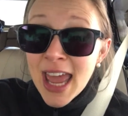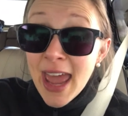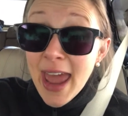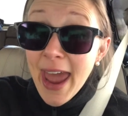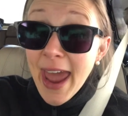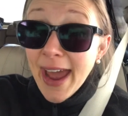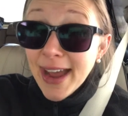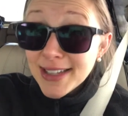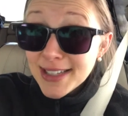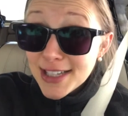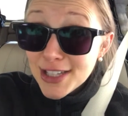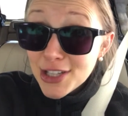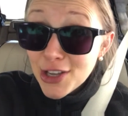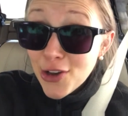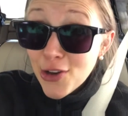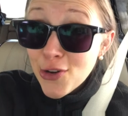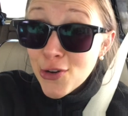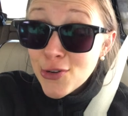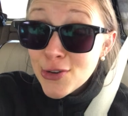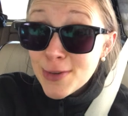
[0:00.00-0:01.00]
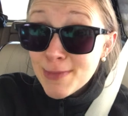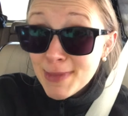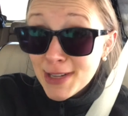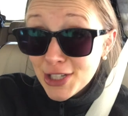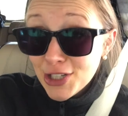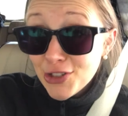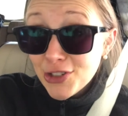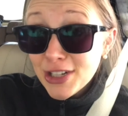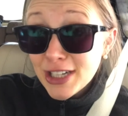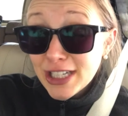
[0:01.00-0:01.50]
has its own
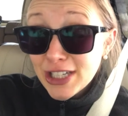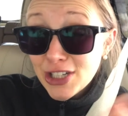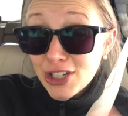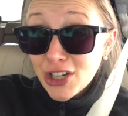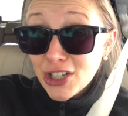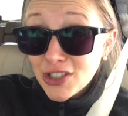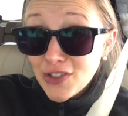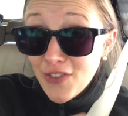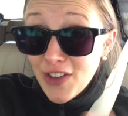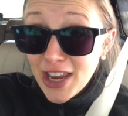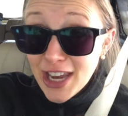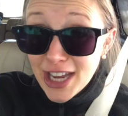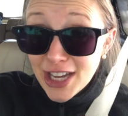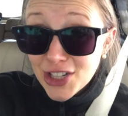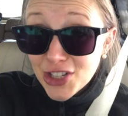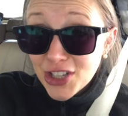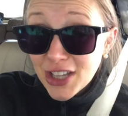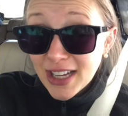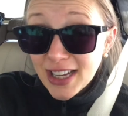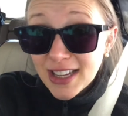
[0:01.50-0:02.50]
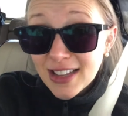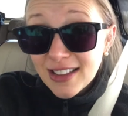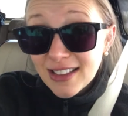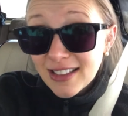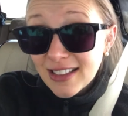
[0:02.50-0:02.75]
mystery start to finish, like,